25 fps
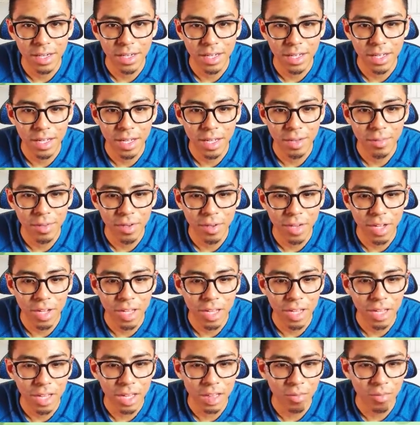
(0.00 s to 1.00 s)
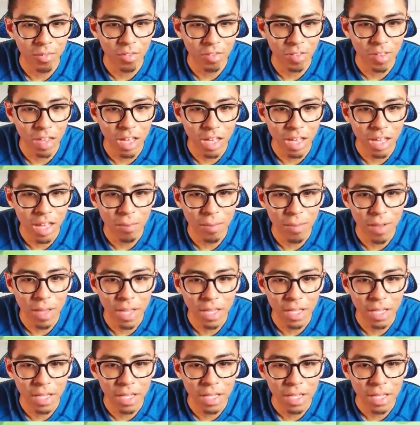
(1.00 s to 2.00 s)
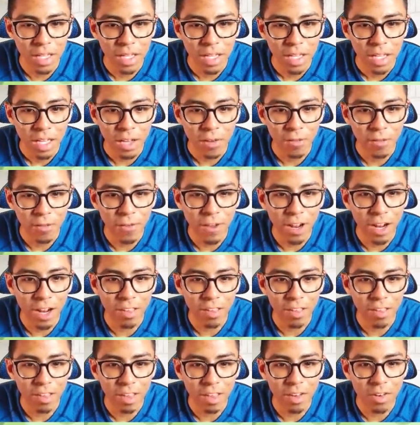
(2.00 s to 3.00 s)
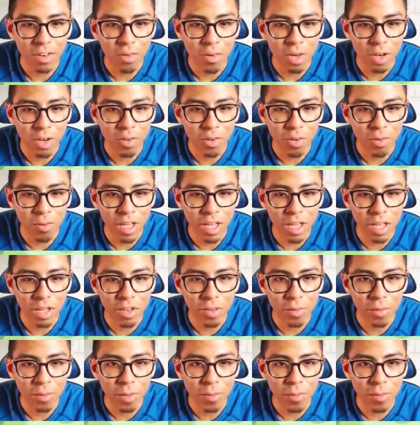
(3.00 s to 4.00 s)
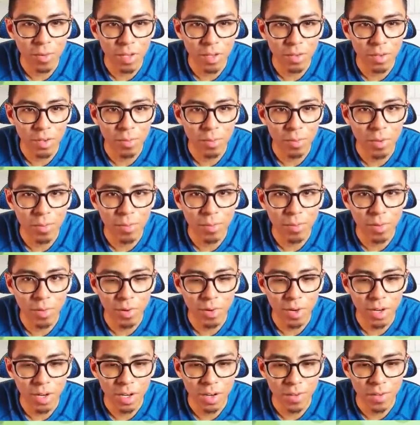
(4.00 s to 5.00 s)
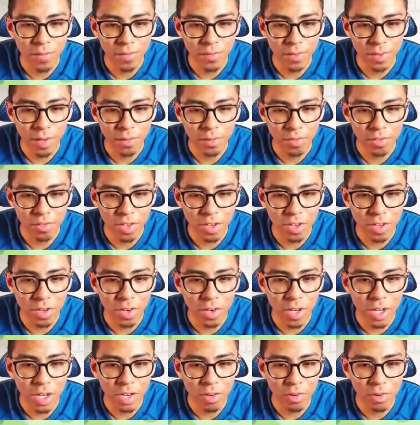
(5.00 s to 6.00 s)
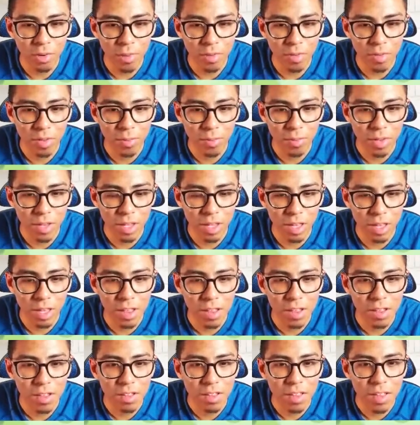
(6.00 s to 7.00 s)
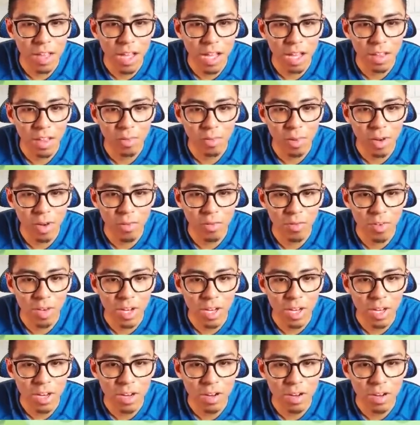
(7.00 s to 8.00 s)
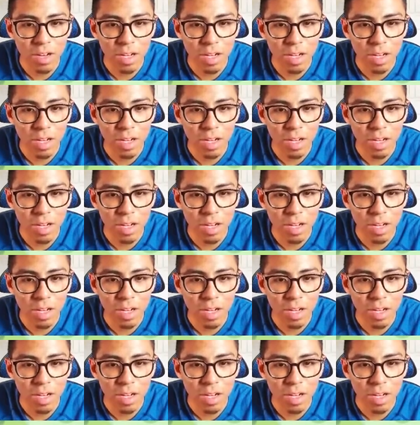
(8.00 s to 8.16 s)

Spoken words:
I'm gonna go ahead and let them just take that back. In fact, since I do want to grow my yellow Pikmin a little bit more, I'm just gonna go ahead and grab some of these guys right over here.